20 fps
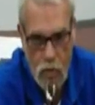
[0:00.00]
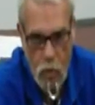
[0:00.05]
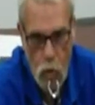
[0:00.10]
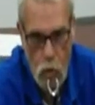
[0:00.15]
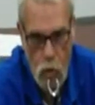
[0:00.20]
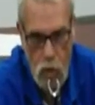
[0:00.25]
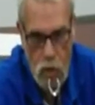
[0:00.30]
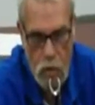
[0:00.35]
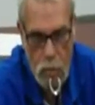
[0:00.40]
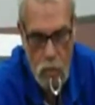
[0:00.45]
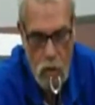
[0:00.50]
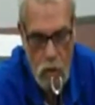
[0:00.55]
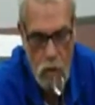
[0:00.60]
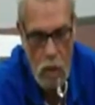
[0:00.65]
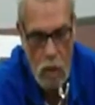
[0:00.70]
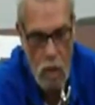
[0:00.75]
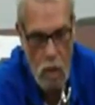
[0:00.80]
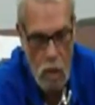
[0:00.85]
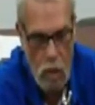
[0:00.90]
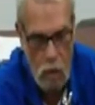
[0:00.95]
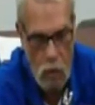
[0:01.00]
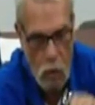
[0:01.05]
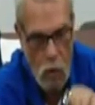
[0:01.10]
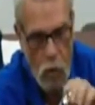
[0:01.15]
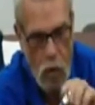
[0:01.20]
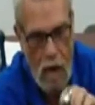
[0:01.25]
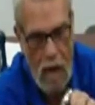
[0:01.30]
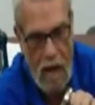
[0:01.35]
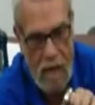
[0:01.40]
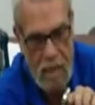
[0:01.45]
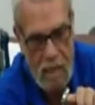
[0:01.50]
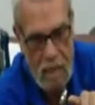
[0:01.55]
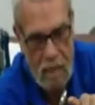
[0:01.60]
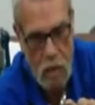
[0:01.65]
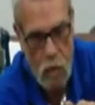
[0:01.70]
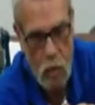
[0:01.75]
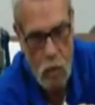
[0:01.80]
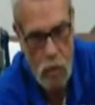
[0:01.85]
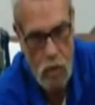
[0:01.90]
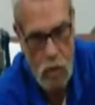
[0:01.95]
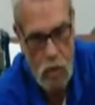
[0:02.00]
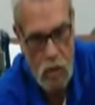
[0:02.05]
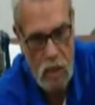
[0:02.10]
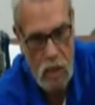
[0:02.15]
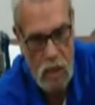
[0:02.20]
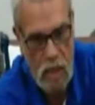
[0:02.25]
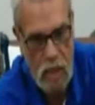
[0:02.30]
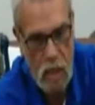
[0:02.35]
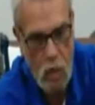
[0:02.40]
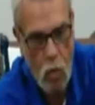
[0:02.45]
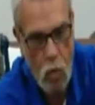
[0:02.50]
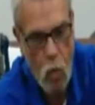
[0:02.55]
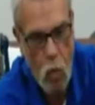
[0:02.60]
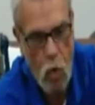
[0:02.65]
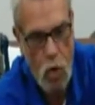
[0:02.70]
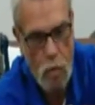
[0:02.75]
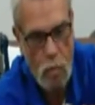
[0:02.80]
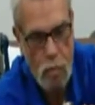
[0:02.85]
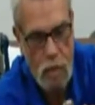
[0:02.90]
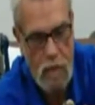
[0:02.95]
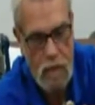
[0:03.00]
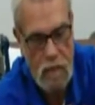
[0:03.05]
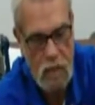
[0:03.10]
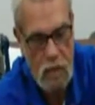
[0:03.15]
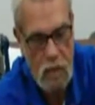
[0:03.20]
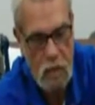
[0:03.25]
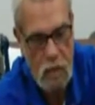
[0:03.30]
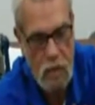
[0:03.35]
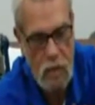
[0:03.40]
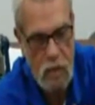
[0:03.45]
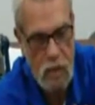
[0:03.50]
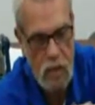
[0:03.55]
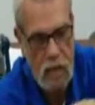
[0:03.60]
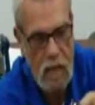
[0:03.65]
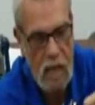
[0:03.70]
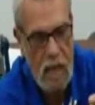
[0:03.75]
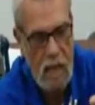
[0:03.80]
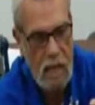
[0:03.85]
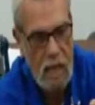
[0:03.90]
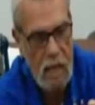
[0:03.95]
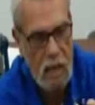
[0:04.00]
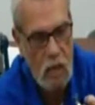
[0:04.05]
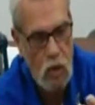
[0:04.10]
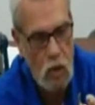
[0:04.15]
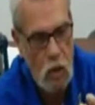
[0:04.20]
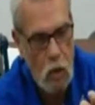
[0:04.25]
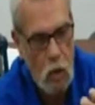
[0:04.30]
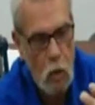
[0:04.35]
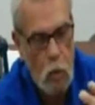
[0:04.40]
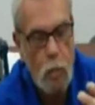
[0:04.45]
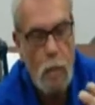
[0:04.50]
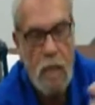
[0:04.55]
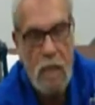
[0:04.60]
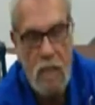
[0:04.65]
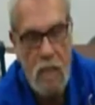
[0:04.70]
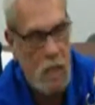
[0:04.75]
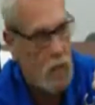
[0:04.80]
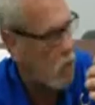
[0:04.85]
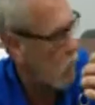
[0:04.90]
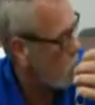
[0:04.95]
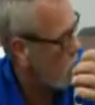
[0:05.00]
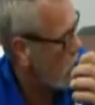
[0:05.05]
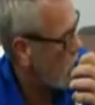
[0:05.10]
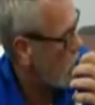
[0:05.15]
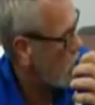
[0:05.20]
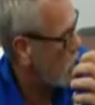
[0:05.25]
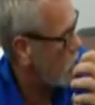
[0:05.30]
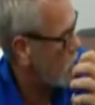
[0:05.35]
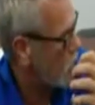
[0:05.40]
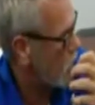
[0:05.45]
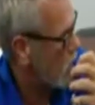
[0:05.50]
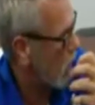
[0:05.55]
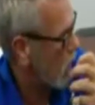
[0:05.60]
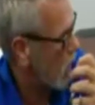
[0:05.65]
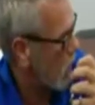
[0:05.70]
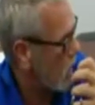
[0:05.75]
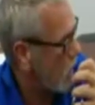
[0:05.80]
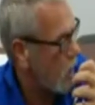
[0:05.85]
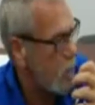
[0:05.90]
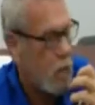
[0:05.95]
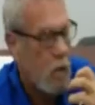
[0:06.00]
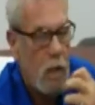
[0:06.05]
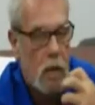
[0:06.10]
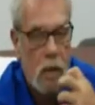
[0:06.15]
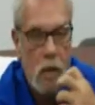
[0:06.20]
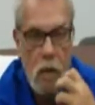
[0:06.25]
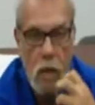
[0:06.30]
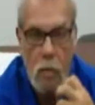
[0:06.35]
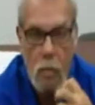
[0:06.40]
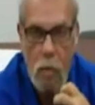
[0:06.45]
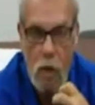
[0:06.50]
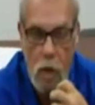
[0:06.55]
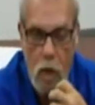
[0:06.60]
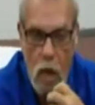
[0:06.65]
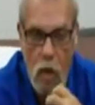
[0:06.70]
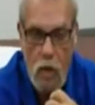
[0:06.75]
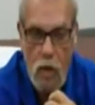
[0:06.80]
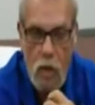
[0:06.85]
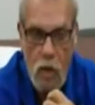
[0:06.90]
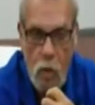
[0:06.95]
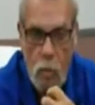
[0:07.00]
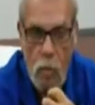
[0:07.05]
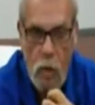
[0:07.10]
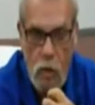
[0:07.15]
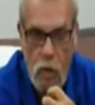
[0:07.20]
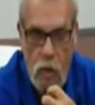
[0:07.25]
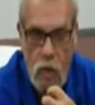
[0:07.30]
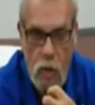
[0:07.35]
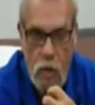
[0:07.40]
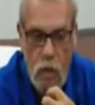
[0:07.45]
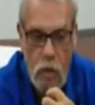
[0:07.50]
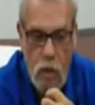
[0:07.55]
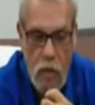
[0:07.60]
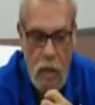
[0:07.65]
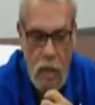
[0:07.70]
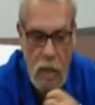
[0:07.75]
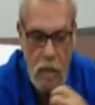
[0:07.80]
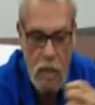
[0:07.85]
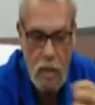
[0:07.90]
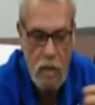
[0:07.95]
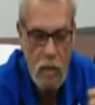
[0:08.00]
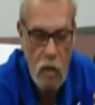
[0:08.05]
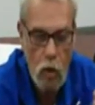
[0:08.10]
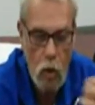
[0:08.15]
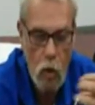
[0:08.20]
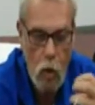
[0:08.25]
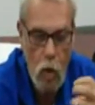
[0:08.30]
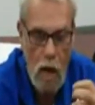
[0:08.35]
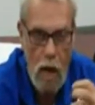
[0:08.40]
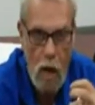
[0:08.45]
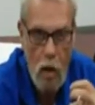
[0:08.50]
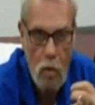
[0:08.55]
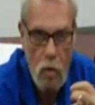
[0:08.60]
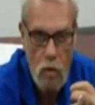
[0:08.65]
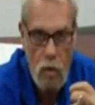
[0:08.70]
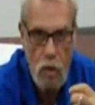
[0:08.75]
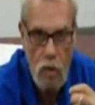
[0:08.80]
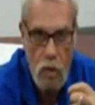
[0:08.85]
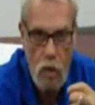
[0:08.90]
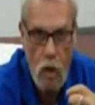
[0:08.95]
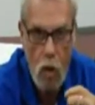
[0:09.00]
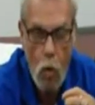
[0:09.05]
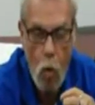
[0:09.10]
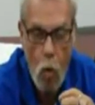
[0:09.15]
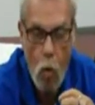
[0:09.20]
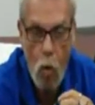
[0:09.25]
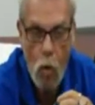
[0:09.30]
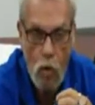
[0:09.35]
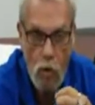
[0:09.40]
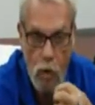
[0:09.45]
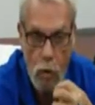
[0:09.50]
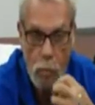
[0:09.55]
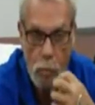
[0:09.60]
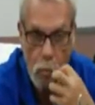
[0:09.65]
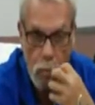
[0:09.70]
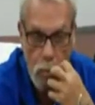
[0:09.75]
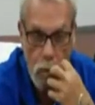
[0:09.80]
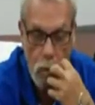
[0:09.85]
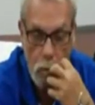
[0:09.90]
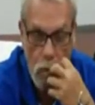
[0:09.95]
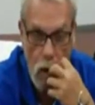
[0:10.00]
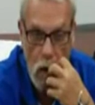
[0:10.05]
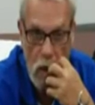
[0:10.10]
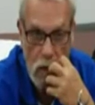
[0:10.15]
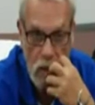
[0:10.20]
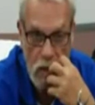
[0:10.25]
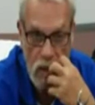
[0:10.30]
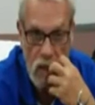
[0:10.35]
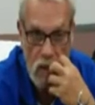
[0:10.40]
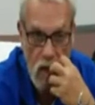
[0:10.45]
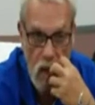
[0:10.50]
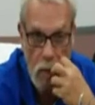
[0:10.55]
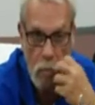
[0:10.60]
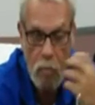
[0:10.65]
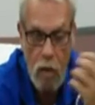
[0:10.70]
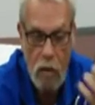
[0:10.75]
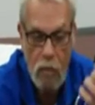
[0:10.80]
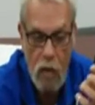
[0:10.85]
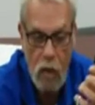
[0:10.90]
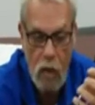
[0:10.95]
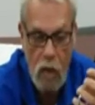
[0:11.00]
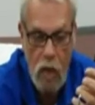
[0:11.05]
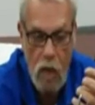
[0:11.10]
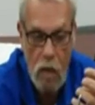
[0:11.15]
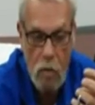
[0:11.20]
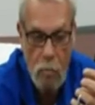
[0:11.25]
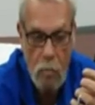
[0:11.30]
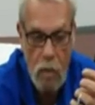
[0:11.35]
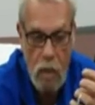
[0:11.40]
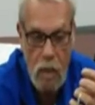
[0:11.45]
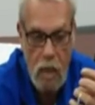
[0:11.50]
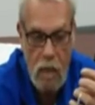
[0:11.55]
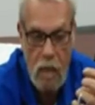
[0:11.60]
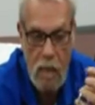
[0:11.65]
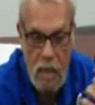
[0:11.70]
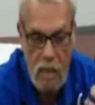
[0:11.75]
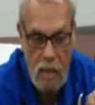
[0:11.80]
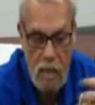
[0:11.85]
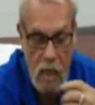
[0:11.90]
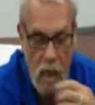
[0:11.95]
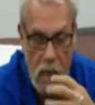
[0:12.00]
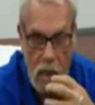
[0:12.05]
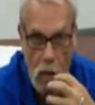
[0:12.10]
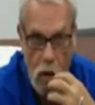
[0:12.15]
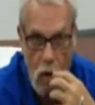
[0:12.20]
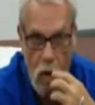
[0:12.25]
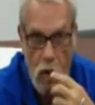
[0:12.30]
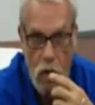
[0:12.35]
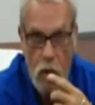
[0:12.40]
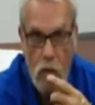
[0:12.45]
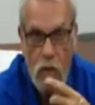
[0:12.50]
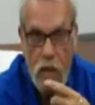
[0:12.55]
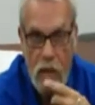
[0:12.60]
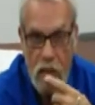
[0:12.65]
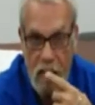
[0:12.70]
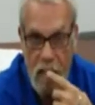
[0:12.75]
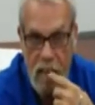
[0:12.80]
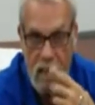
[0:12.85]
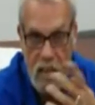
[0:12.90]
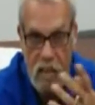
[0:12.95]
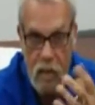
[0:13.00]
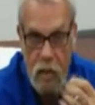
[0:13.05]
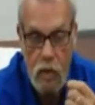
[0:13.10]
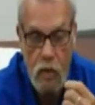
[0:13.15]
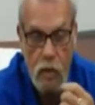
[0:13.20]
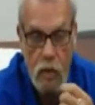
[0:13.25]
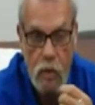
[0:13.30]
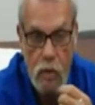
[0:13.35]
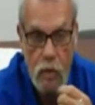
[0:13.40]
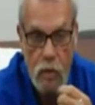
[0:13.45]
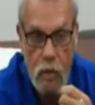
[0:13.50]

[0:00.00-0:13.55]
forceps, you are actually going to see 1 piece on this side and 2 pieces on the other side, because your posterior teeth, the crowns, or the part that's above the gum, is a lot larger than an anterior